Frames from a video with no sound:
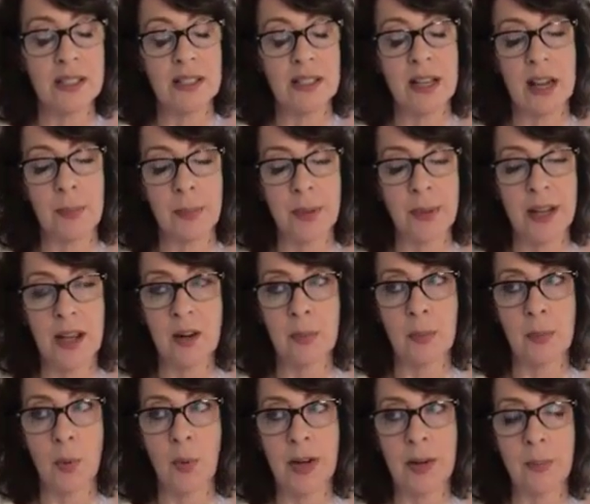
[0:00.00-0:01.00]
This is not a
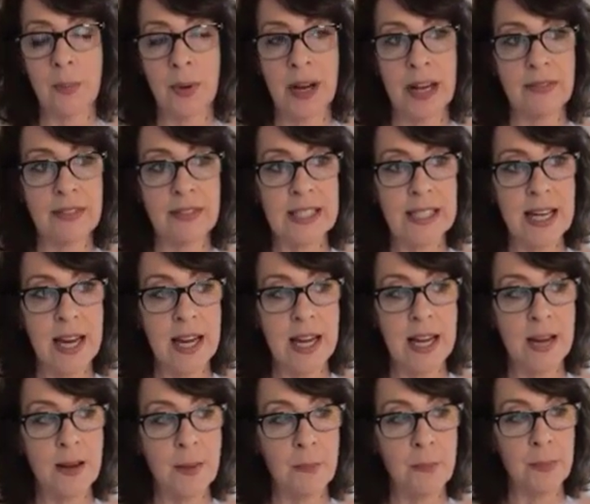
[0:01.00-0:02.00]
piano point, but I've
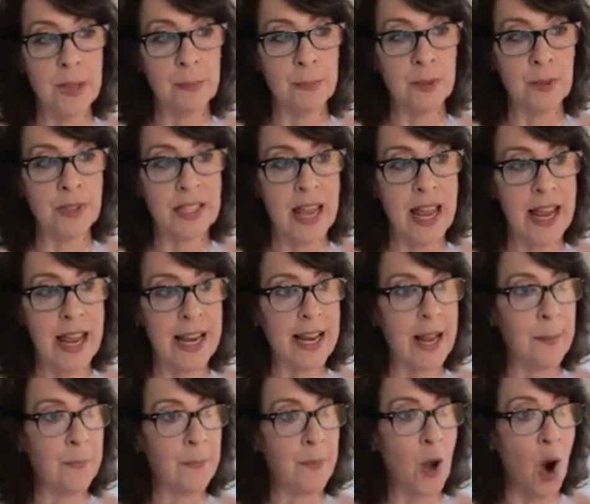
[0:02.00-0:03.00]
seen people
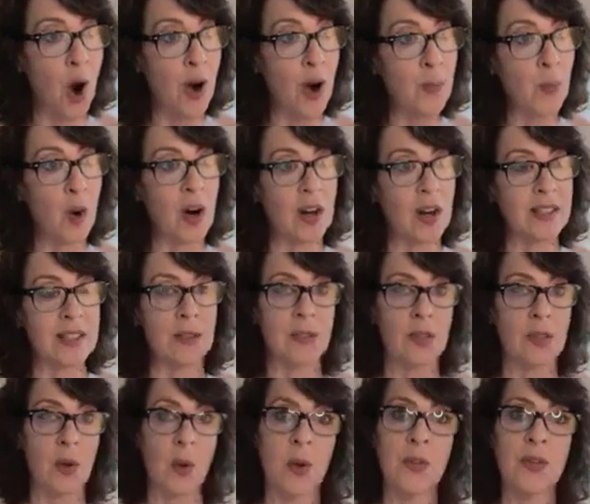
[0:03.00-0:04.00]
take armoires,
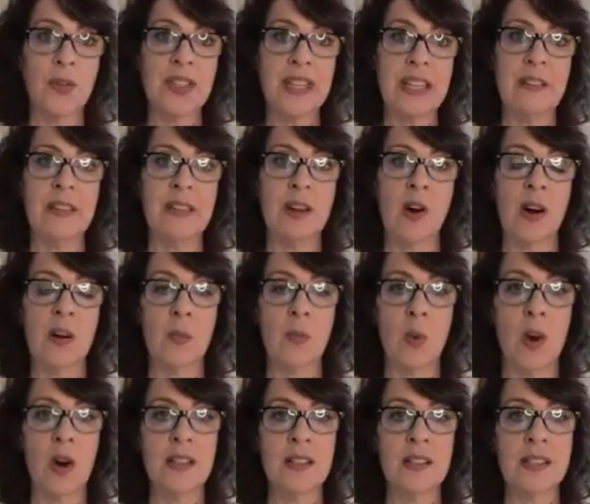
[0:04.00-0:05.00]
those old TV
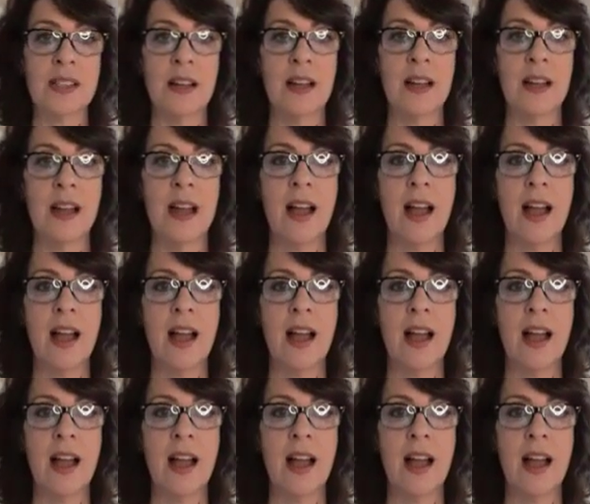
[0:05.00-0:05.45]
armoires,